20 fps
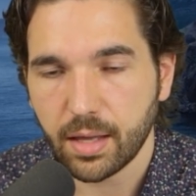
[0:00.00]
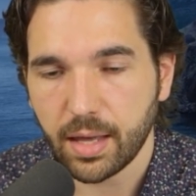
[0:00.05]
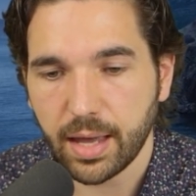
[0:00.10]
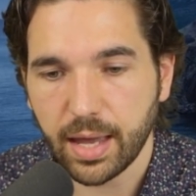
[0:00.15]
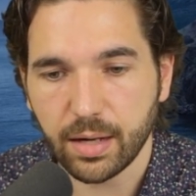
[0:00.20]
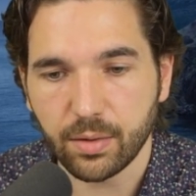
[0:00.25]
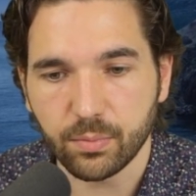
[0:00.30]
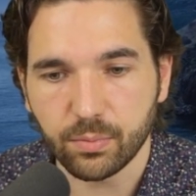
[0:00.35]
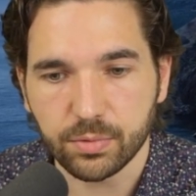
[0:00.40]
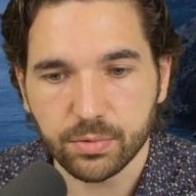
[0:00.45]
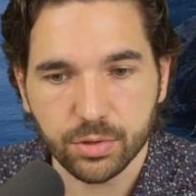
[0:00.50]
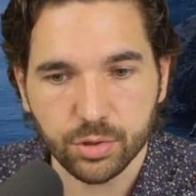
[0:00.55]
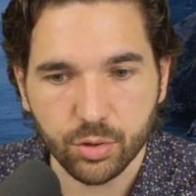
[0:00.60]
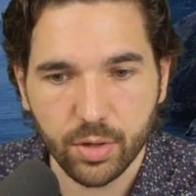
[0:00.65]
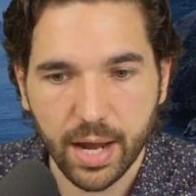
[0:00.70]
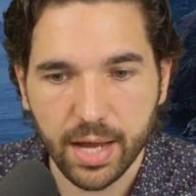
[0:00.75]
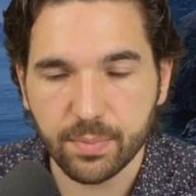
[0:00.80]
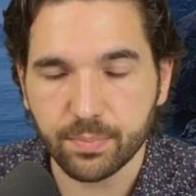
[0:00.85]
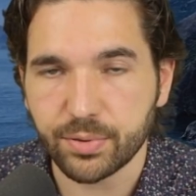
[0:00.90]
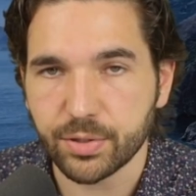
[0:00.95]
and
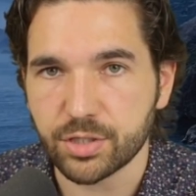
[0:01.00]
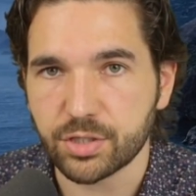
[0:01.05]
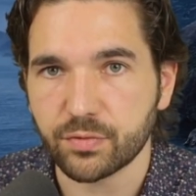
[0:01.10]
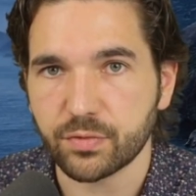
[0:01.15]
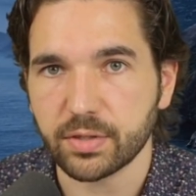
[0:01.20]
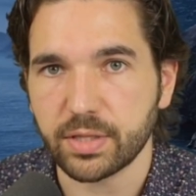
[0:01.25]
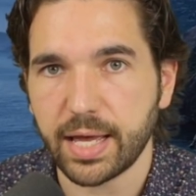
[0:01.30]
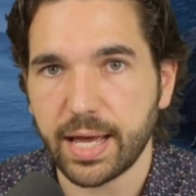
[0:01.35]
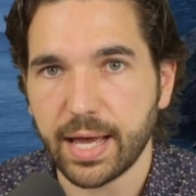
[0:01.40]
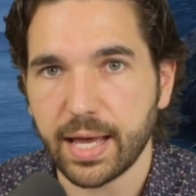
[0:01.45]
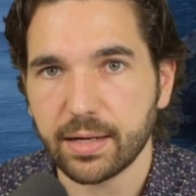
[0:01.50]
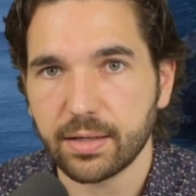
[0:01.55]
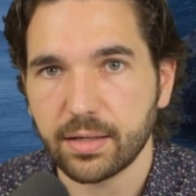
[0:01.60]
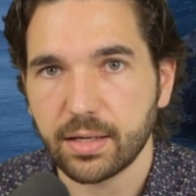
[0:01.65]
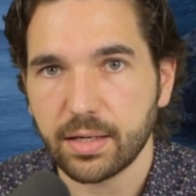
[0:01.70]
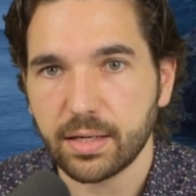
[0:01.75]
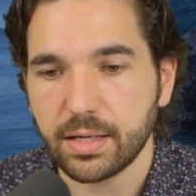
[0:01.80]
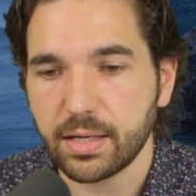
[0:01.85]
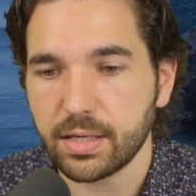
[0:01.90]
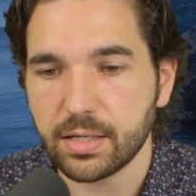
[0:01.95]
try and push for that
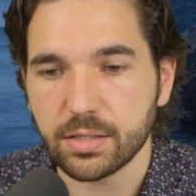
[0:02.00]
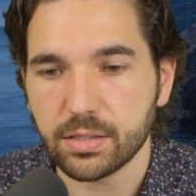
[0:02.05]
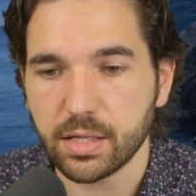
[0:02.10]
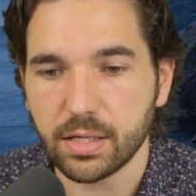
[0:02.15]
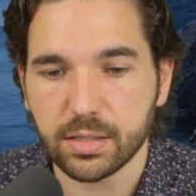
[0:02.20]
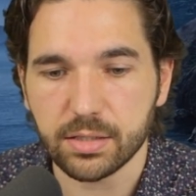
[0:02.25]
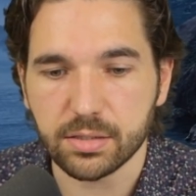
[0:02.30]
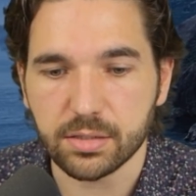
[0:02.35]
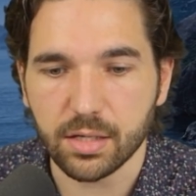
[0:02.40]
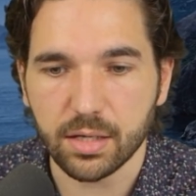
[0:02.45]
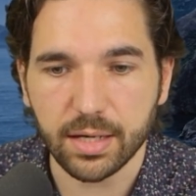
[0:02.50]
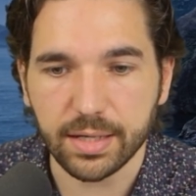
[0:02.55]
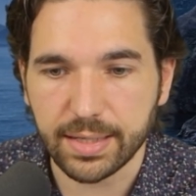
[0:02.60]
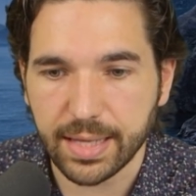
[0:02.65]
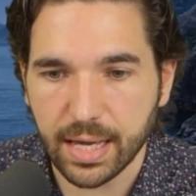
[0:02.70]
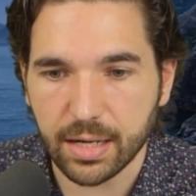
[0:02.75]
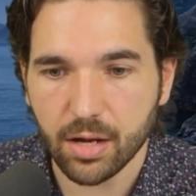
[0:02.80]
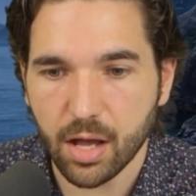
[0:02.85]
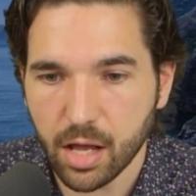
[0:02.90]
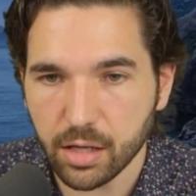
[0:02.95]
is,
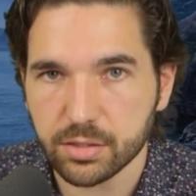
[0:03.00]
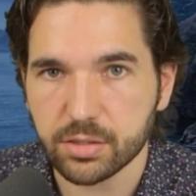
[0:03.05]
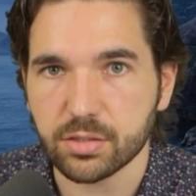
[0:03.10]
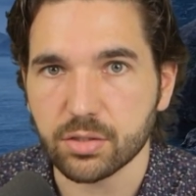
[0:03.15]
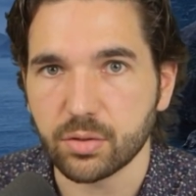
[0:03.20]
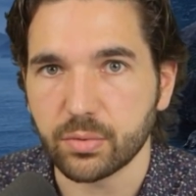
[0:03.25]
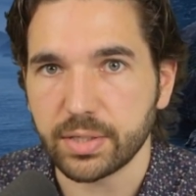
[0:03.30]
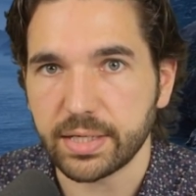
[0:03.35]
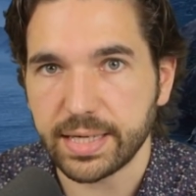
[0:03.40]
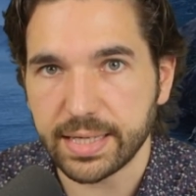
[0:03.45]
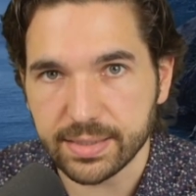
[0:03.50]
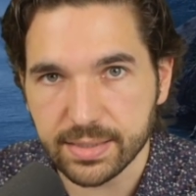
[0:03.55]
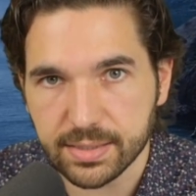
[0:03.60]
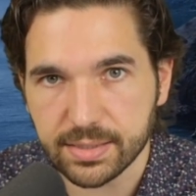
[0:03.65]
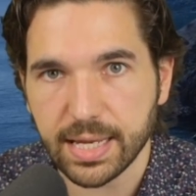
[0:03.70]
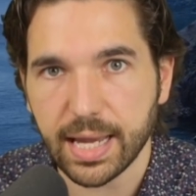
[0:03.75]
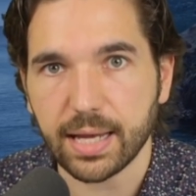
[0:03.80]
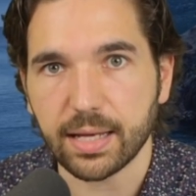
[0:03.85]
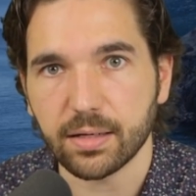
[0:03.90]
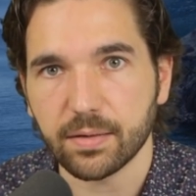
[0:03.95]
again, also
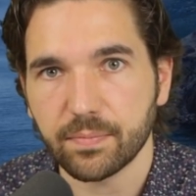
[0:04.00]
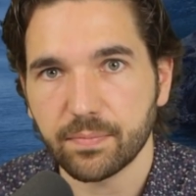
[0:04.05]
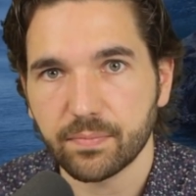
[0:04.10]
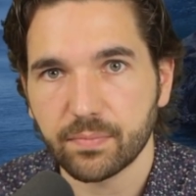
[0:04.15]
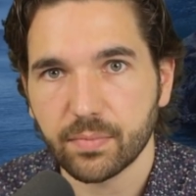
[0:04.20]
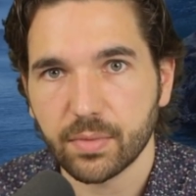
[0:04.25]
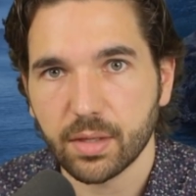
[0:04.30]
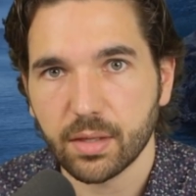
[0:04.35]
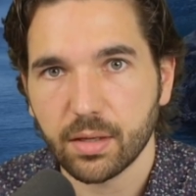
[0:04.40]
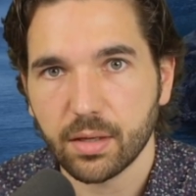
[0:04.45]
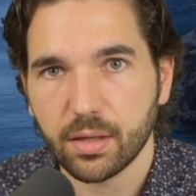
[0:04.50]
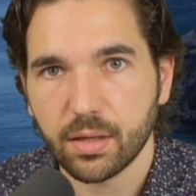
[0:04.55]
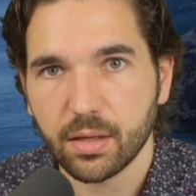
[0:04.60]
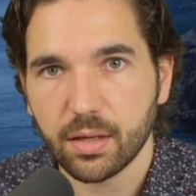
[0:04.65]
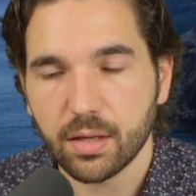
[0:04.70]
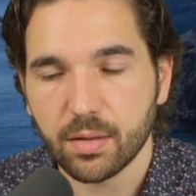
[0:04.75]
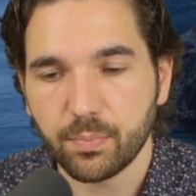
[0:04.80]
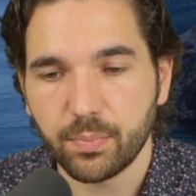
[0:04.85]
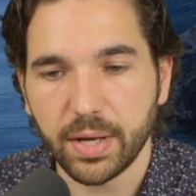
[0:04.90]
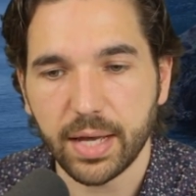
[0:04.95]
insane.
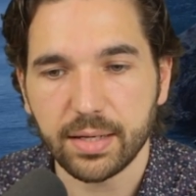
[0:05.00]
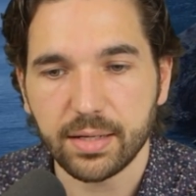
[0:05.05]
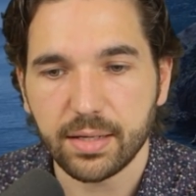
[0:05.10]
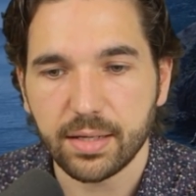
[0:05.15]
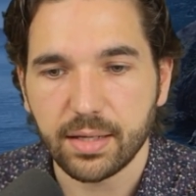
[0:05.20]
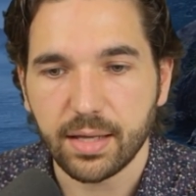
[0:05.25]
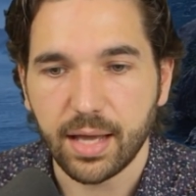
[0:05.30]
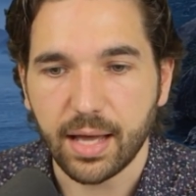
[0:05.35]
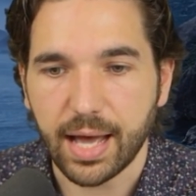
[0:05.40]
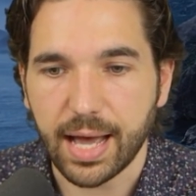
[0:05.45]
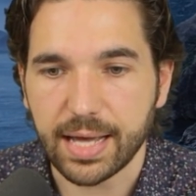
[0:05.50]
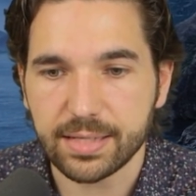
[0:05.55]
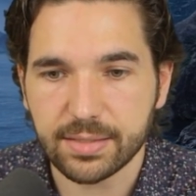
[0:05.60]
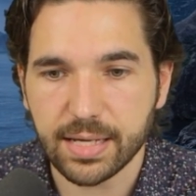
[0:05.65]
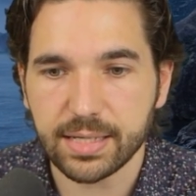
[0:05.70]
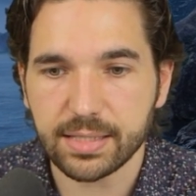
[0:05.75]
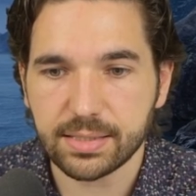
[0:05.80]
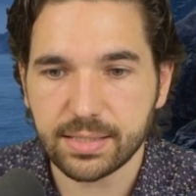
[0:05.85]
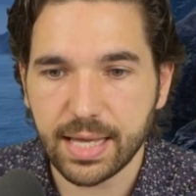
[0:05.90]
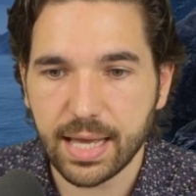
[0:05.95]
But as
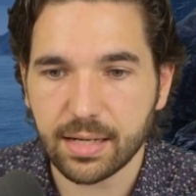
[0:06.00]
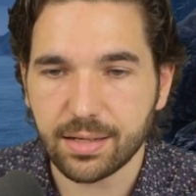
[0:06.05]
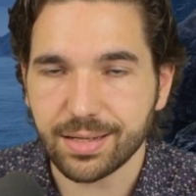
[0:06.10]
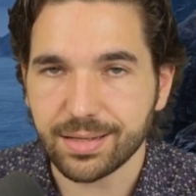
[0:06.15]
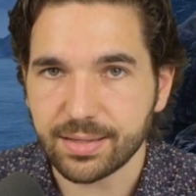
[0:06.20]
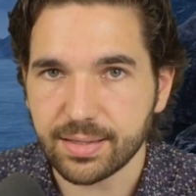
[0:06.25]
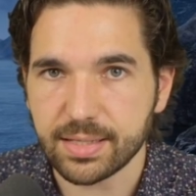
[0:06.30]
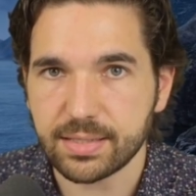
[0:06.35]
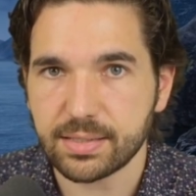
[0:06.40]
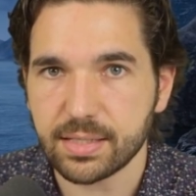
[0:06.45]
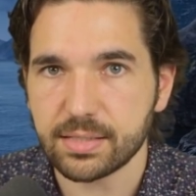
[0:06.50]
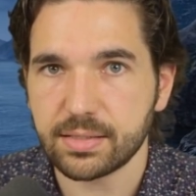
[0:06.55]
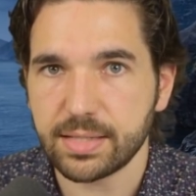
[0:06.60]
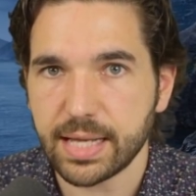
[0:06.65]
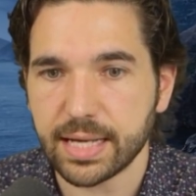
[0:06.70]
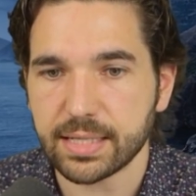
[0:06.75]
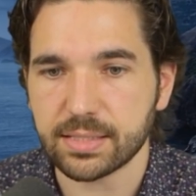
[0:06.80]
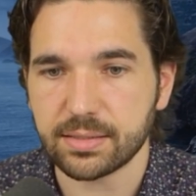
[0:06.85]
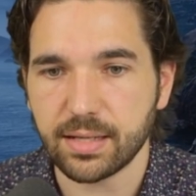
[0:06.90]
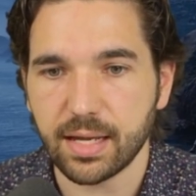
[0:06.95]
I said, this is
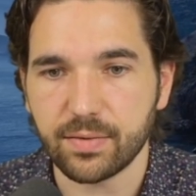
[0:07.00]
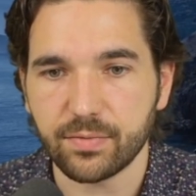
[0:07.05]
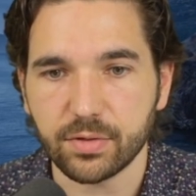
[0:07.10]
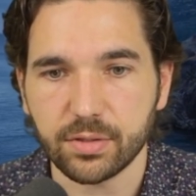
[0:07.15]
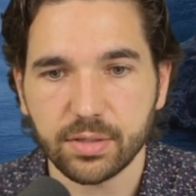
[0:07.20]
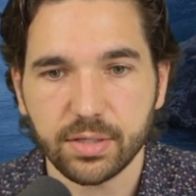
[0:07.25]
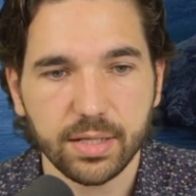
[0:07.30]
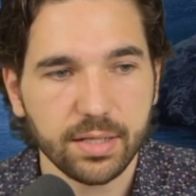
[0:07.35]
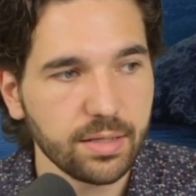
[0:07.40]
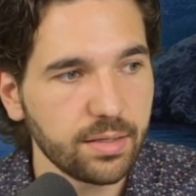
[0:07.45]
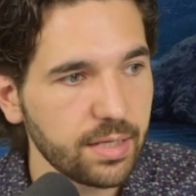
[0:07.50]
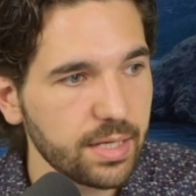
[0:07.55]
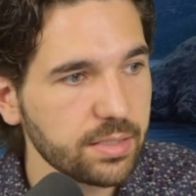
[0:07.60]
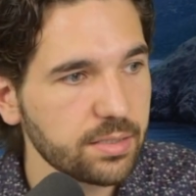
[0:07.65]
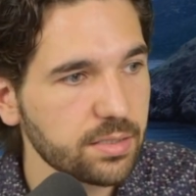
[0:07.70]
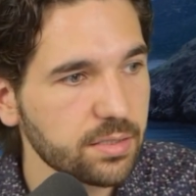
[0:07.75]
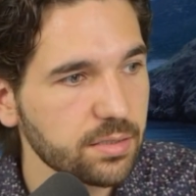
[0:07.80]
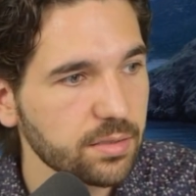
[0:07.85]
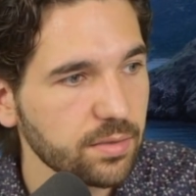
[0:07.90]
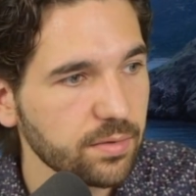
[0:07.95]
next level.
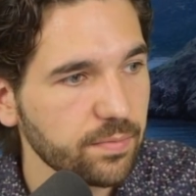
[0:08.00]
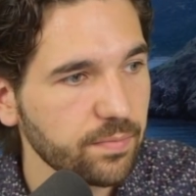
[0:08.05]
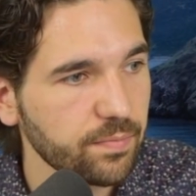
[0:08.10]
This